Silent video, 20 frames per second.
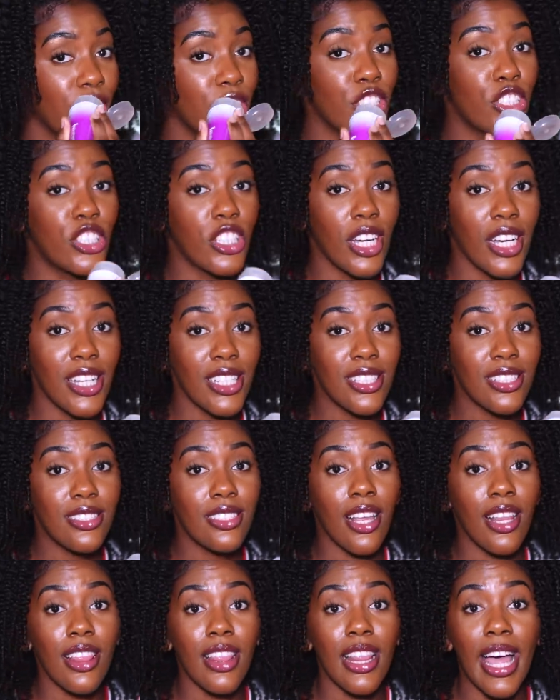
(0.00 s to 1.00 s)

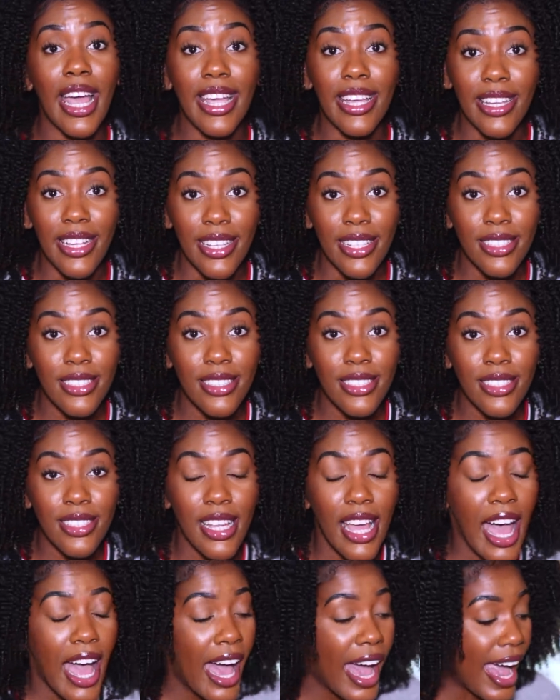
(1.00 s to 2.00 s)
just like it.
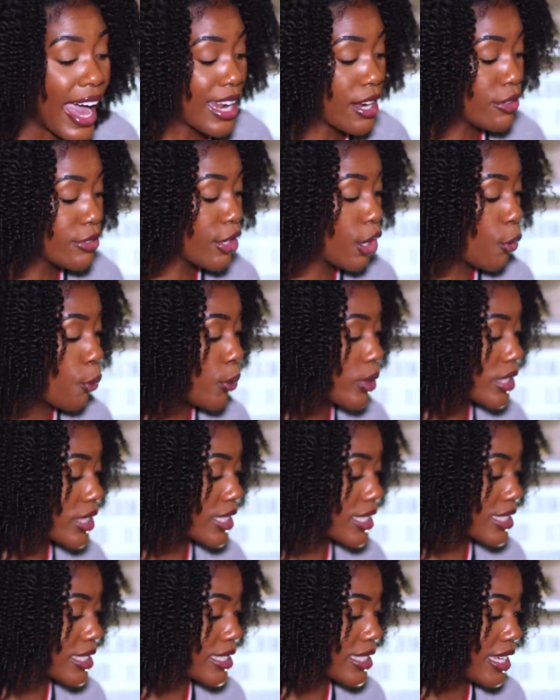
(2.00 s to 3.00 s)
I don't know what
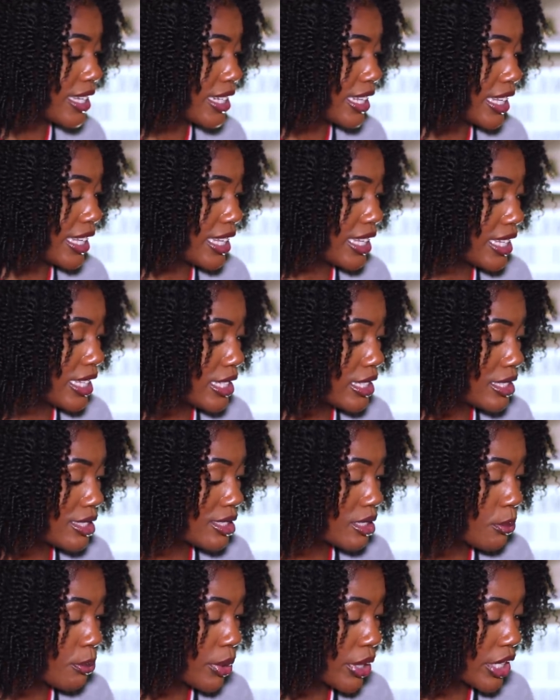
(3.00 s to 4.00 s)
the scent is,
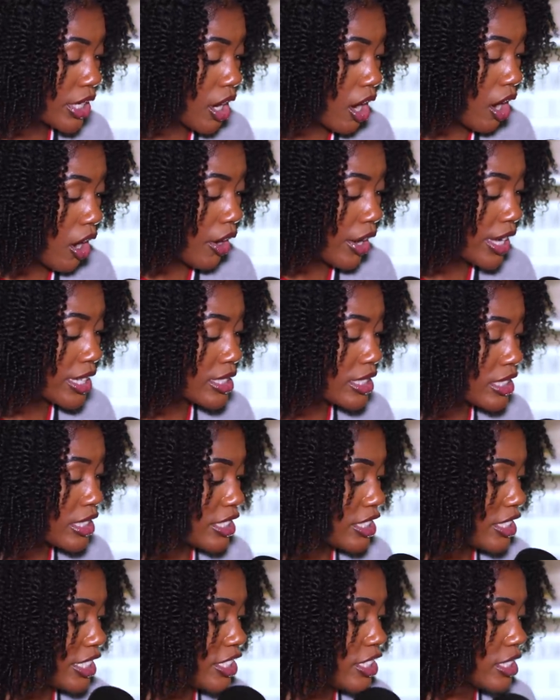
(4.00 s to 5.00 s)
but y'all, it's
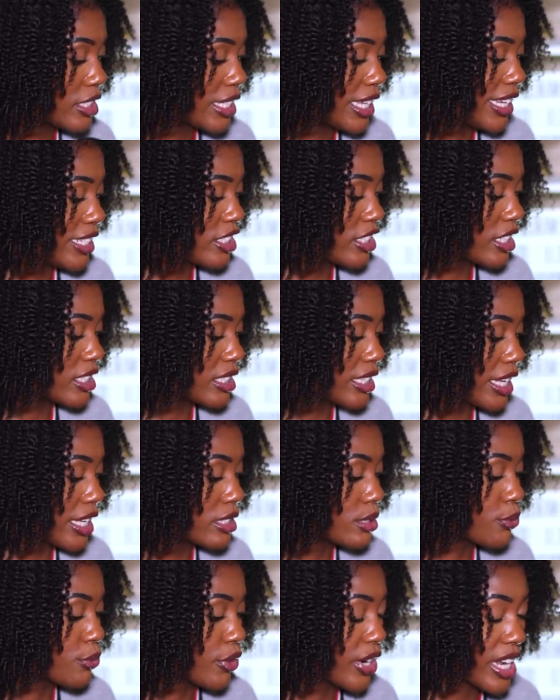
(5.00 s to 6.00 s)
just it just
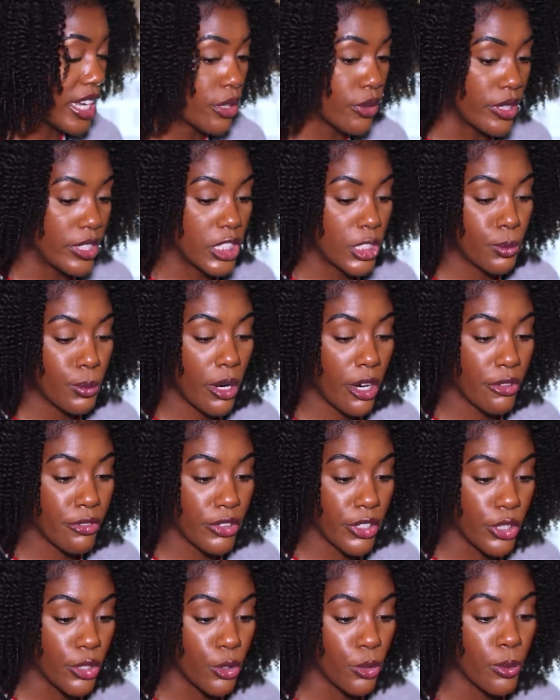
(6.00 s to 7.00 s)
says fragrance,
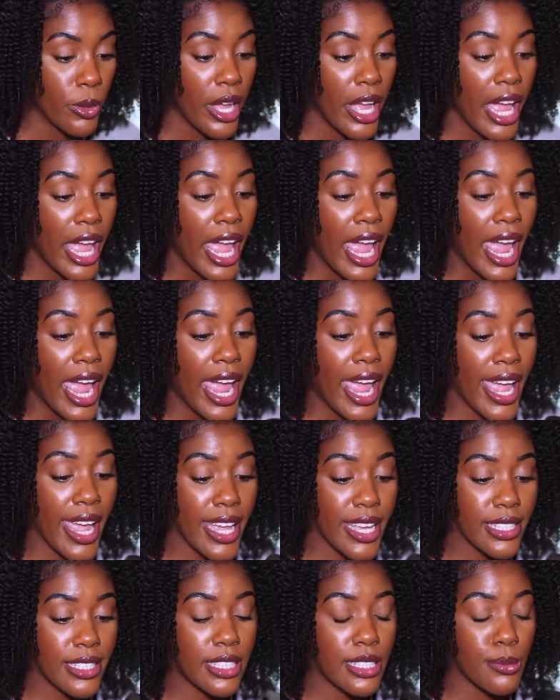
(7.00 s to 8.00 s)
perfume
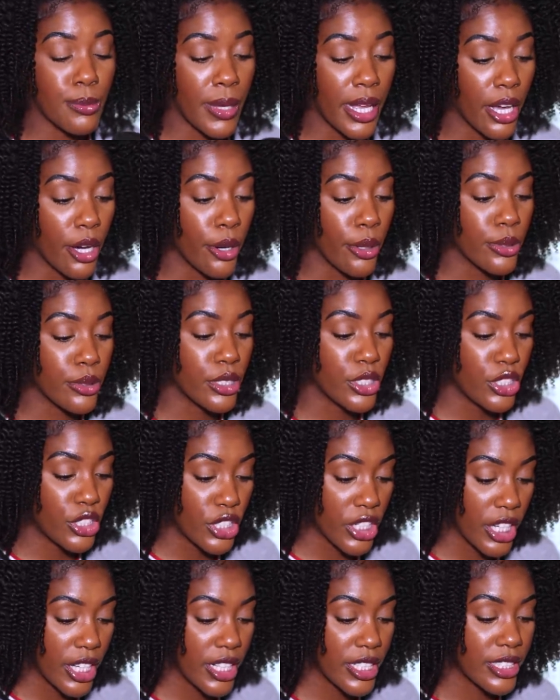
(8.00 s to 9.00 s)
it smells
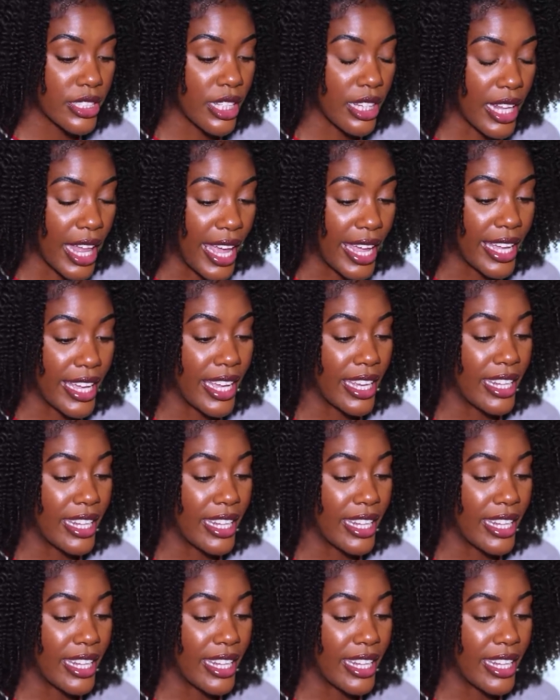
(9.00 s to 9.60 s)
just like